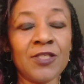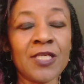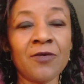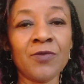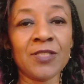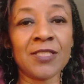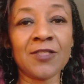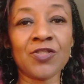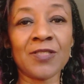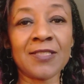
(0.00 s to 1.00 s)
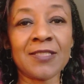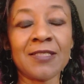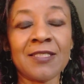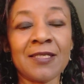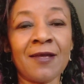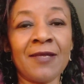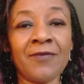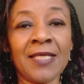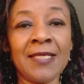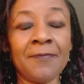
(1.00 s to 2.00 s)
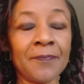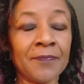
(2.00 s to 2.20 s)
don't just dive in.